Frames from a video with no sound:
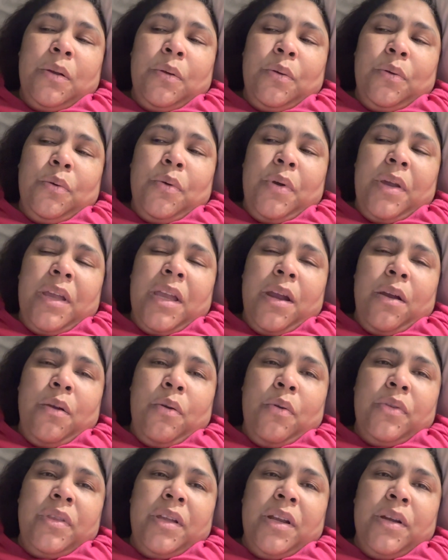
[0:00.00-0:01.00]
go here,
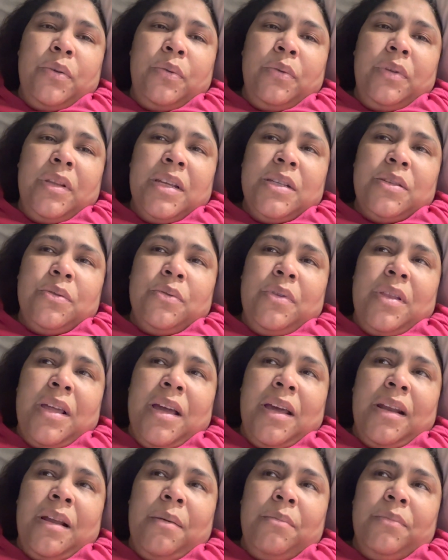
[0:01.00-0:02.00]
go there, do this, do
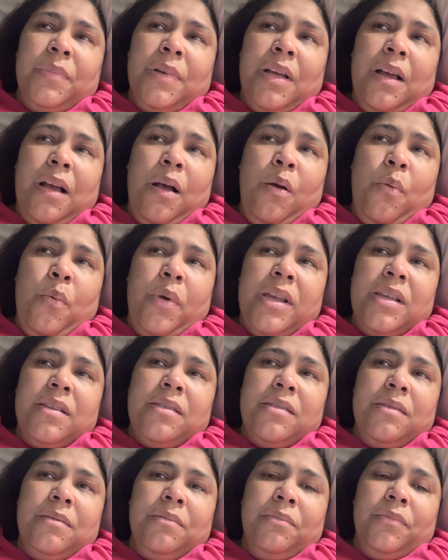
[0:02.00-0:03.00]
that. I'm
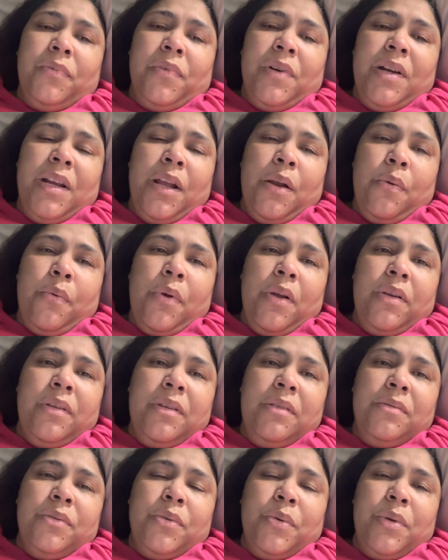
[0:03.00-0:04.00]
always running around
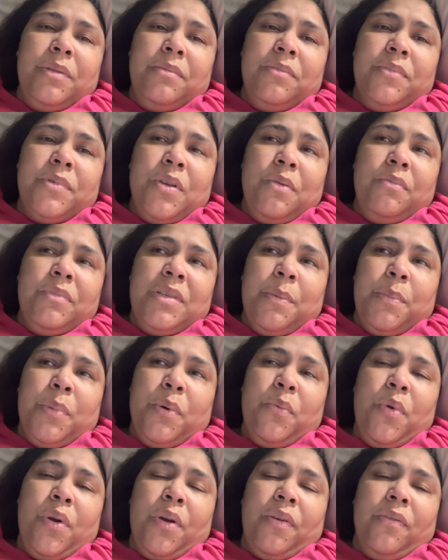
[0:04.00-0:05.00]
and doing some type of
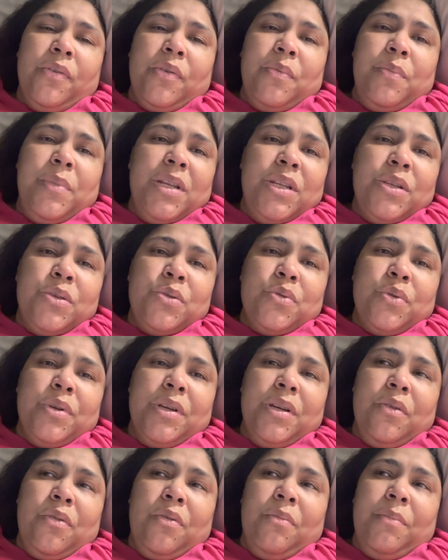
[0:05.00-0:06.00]
work for
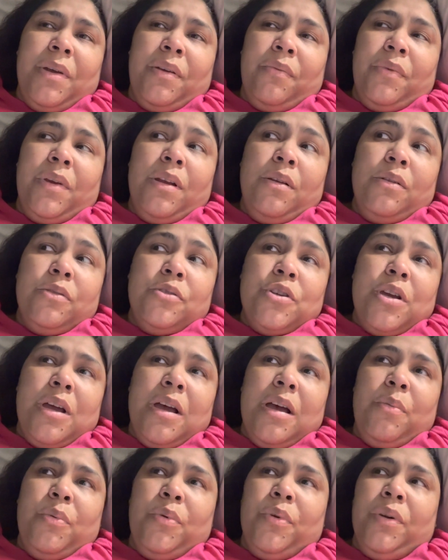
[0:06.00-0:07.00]
ministry or my regular
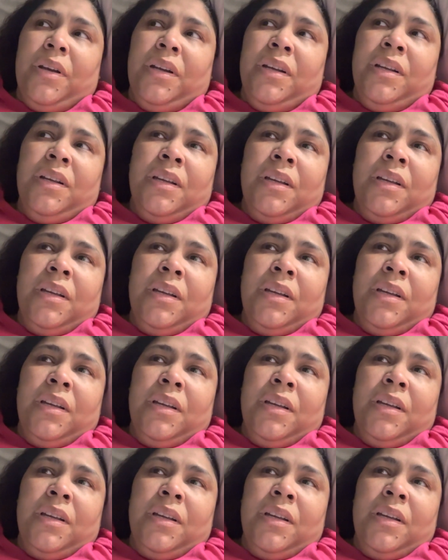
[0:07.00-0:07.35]
job, or,